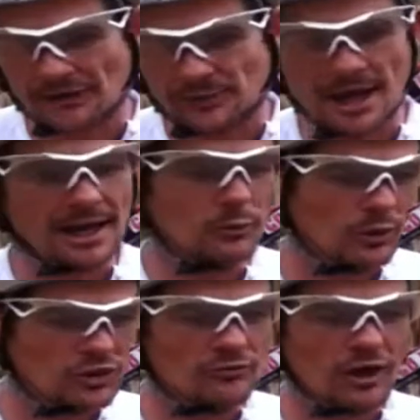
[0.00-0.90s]
ask me, Harley,
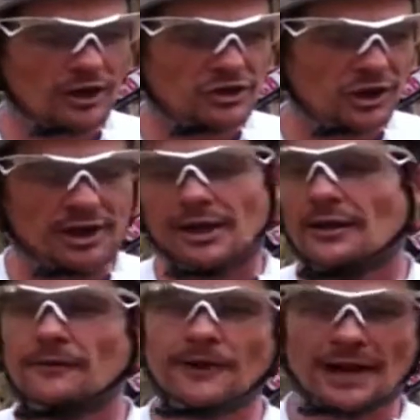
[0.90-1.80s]
would you ride a Giant?
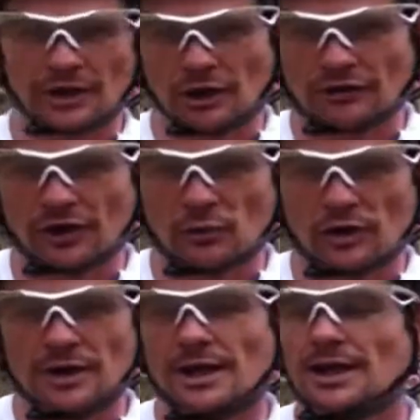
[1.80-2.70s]
Fucking oath I
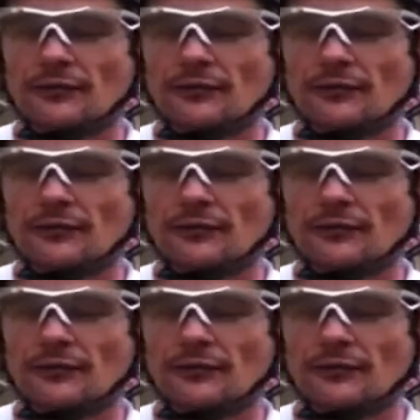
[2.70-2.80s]
would.